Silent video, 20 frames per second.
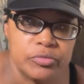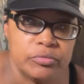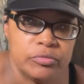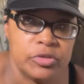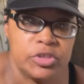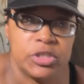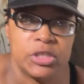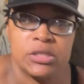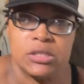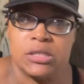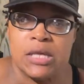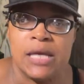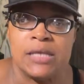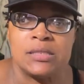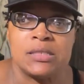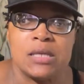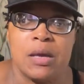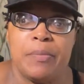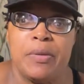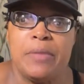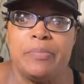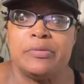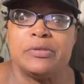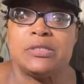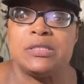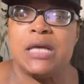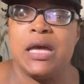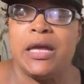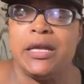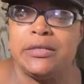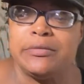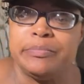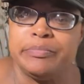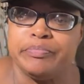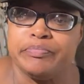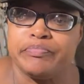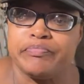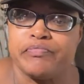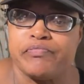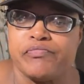Just, and some people say,
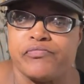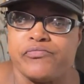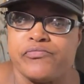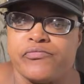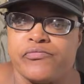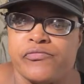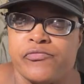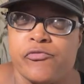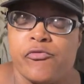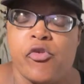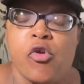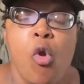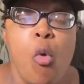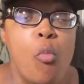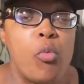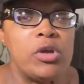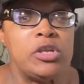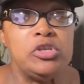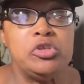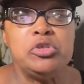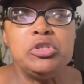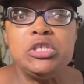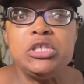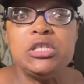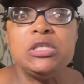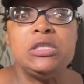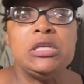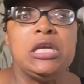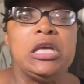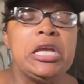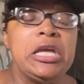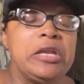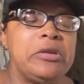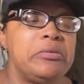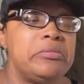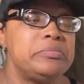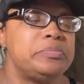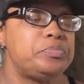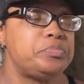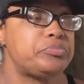well, you shouldn't get
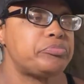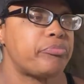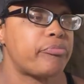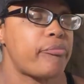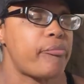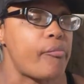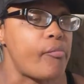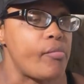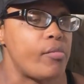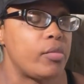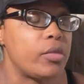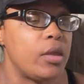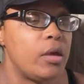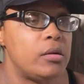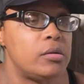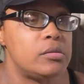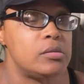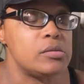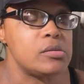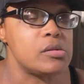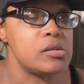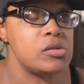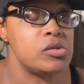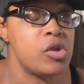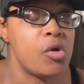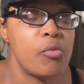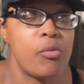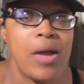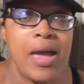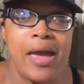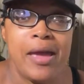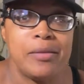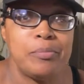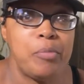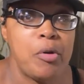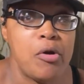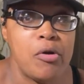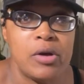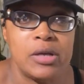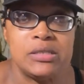the rat
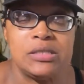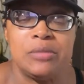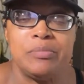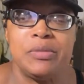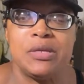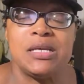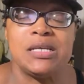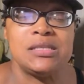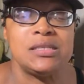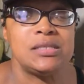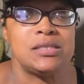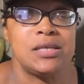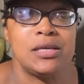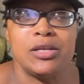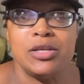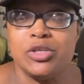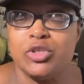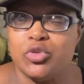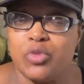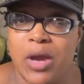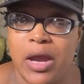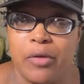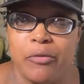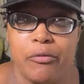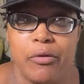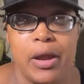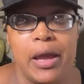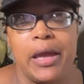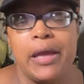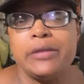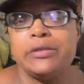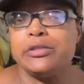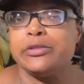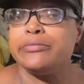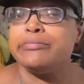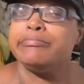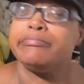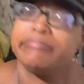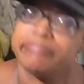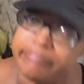poison because it's gonna attract rats.
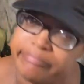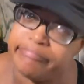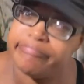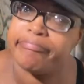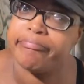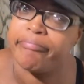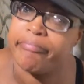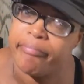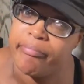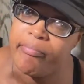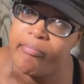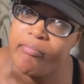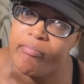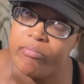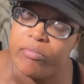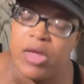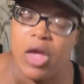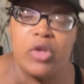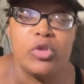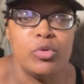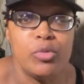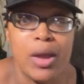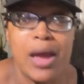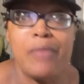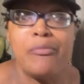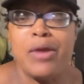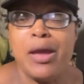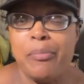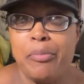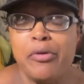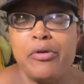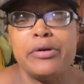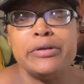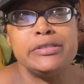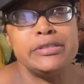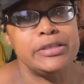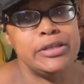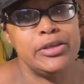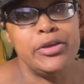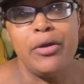You have rat
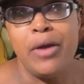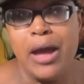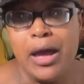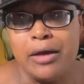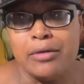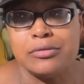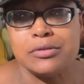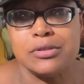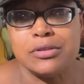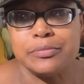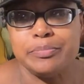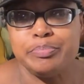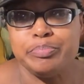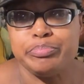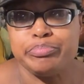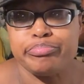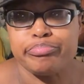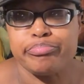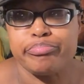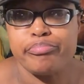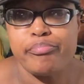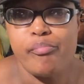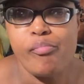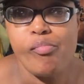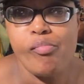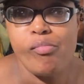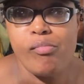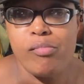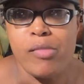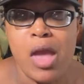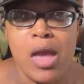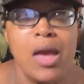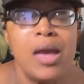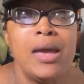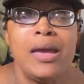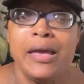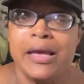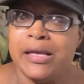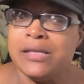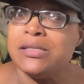poison in your house.
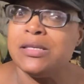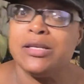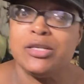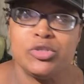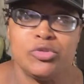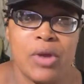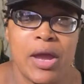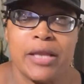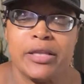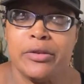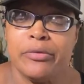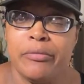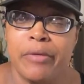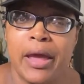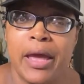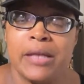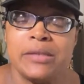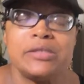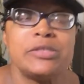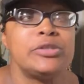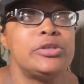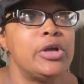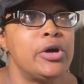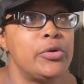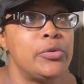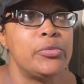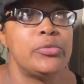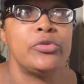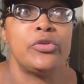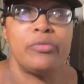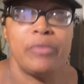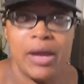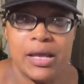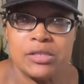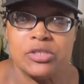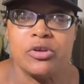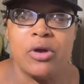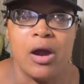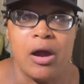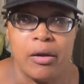Is it attracting rats? No, the
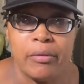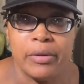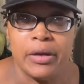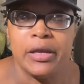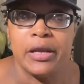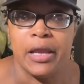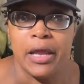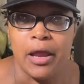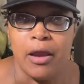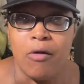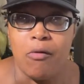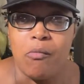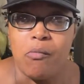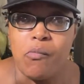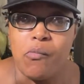rats are already there.